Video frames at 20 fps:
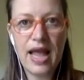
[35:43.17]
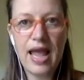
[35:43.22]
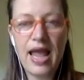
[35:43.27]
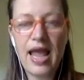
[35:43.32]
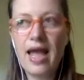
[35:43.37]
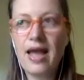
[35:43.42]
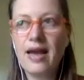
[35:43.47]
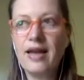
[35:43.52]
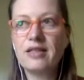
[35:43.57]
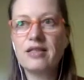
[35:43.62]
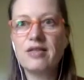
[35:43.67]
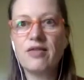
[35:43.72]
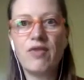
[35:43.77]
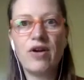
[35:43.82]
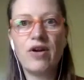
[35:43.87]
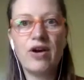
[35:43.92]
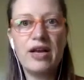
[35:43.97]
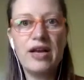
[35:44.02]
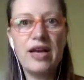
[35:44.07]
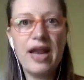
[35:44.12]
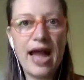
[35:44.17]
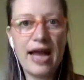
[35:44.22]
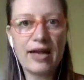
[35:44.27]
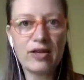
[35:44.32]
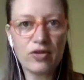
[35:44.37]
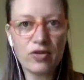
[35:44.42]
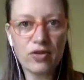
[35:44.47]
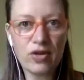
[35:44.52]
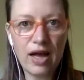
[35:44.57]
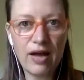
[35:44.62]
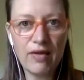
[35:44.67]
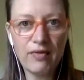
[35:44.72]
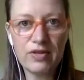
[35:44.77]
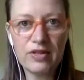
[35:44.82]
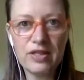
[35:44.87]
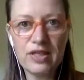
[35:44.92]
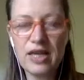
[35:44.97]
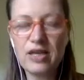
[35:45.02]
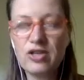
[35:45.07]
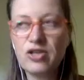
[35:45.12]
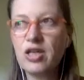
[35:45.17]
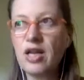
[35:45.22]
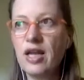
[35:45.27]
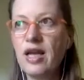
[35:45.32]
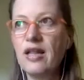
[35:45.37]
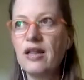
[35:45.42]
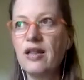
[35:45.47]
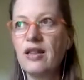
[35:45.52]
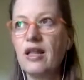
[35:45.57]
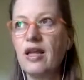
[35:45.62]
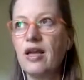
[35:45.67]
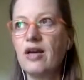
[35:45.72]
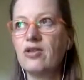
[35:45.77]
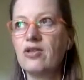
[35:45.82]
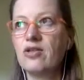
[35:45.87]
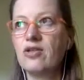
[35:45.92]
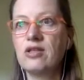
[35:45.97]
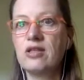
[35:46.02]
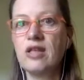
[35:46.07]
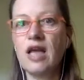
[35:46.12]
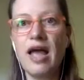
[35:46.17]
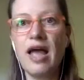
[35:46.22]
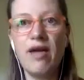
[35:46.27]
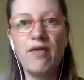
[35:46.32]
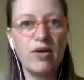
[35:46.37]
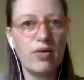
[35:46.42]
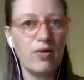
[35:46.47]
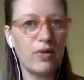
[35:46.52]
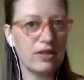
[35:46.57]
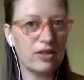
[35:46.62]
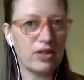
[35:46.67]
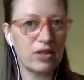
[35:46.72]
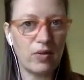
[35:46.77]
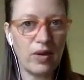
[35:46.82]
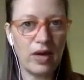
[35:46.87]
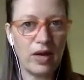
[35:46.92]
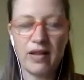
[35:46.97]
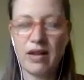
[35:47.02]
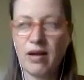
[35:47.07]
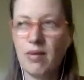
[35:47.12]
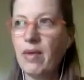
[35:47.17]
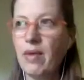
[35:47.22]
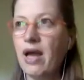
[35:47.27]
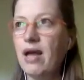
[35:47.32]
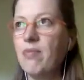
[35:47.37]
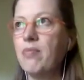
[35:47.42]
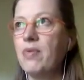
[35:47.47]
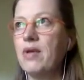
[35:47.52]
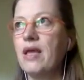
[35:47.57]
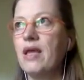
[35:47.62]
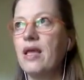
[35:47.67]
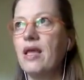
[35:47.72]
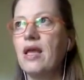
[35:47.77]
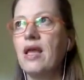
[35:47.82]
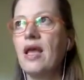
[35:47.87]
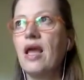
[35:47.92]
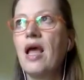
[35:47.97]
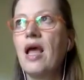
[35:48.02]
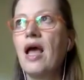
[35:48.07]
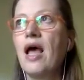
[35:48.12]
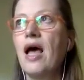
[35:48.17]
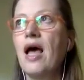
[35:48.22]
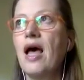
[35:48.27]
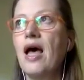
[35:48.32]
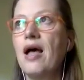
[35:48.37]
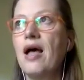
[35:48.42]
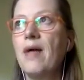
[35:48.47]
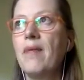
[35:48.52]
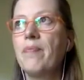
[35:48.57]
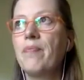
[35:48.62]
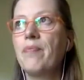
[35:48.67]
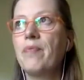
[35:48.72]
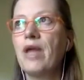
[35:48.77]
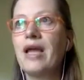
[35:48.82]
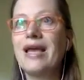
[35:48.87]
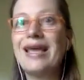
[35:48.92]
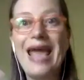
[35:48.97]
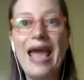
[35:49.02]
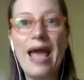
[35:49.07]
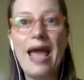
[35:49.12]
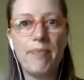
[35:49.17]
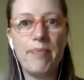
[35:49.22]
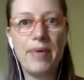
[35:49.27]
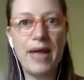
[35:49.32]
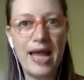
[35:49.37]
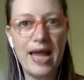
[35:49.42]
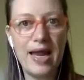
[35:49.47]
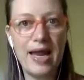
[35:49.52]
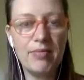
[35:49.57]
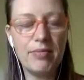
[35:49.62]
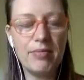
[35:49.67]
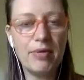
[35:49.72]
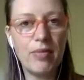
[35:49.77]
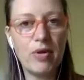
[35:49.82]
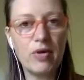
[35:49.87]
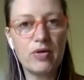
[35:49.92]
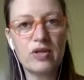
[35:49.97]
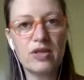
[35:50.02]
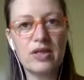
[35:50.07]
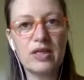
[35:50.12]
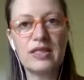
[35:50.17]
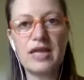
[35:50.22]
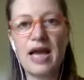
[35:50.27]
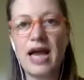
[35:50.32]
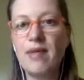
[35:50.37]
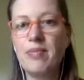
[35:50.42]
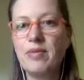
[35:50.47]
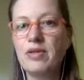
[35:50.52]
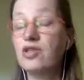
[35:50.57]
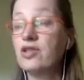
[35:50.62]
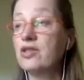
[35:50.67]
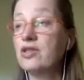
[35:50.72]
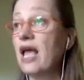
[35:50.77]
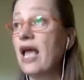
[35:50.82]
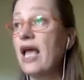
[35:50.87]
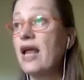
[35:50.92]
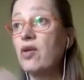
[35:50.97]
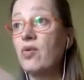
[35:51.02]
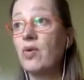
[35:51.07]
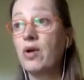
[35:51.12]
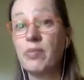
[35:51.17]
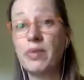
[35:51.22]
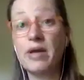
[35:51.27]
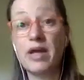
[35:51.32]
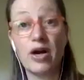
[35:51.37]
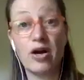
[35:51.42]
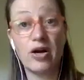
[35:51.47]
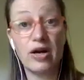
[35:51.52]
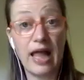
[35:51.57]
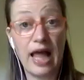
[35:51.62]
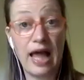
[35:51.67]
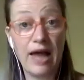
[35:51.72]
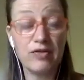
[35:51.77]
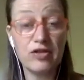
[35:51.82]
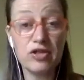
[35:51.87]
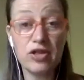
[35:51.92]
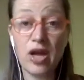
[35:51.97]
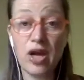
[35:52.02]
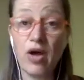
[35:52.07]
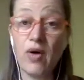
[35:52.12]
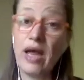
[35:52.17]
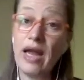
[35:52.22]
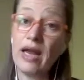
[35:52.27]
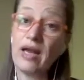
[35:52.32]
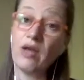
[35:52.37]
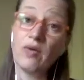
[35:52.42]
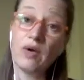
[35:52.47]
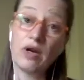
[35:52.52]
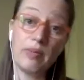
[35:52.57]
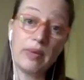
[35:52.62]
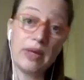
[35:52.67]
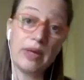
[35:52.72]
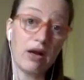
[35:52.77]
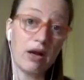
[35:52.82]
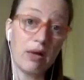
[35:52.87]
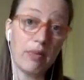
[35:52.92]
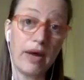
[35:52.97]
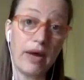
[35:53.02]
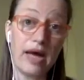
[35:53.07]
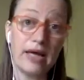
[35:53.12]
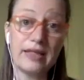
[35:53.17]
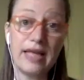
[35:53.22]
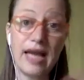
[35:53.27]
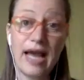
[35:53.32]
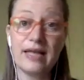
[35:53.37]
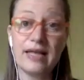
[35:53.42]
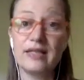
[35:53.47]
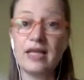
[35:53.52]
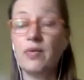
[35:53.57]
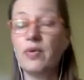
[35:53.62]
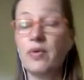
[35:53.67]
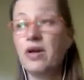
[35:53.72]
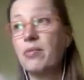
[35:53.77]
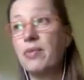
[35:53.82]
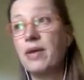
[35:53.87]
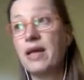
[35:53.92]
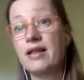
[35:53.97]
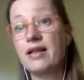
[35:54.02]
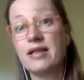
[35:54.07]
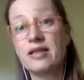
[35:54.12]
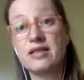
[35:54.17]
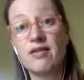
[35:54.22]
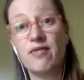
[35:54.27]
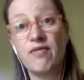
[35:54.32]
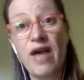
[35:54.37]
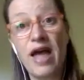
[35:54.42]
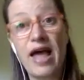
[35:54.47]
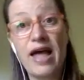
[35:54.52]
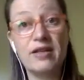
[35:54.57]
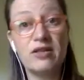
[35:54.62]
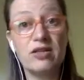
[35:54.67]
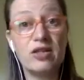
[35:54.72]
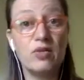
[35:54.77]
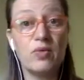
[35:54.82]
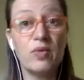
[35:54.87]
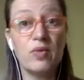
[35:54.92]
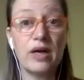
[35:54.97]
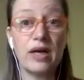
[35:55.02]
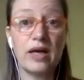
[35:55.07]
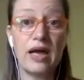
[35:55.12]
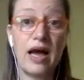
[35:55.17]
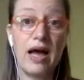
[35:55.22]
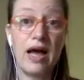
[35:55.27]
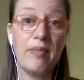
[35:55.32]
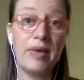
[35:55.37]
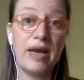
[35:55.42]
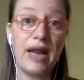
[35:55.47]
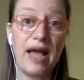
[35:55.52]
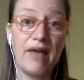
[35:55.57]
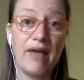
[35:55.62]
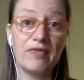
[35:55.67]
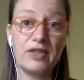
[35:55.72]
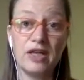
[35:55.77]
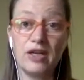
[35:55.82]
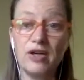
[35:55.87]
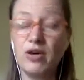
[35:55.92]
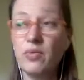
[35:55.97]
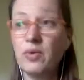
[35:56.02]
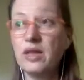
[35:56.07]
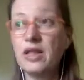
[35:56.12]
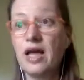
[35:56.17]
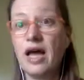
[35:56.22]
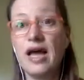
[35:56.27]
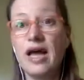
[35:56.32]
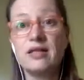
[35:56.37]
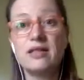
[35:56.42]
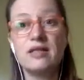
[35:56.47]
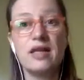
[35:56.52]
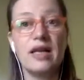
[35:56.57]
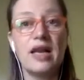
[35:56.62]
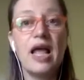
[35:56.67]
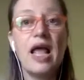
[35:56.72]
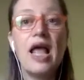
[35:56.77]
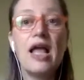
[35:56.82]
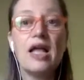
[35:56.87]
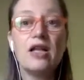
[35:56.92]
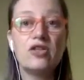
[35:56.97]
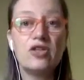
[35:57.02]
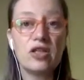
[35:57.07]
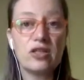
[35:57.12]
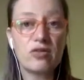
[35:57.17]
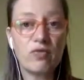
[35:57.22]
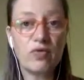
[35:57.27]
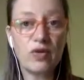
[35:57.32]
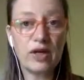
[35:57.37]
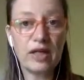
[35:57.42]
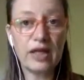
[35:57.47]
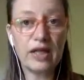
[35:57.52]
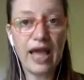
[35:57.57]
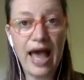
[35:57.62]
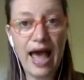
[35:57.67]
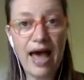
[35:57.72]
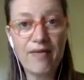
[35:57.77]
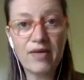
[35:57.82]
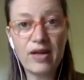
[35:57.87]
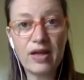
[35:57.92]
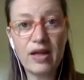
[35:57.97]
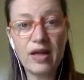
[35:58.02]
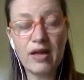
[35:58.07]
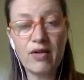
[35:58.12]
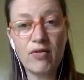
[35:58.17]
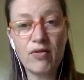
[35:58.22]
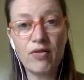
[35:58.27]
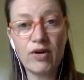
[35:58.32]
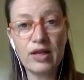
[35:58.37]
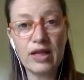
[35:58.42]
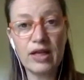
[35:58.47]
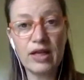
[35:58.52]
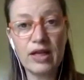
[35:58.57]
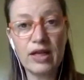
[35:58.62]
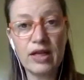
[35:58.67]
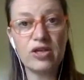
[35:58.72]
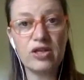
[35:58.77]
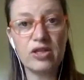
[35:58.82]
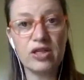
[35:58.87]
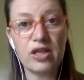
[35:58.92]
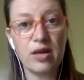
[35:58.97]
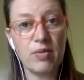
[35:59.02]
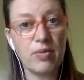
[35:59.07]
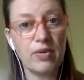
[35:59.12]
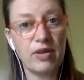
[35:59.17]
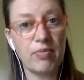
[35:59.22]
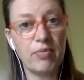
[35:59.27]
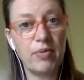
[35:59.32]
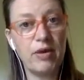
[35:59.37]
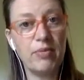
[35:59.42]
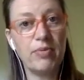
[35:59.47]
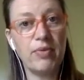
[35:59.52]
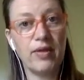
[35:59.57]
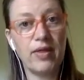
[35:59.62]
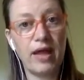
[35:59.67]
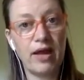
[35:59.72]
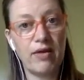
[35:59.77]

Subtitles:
And it's a very natural conversation. There's every once in a while, there might be a campaign, but most of the time it's just, hey, you want to be on our live show? Hey, do you want to be on our podcast? Hey, we're going to be at this event. You want to come and have dinner with us? And just really having a relationship with the people that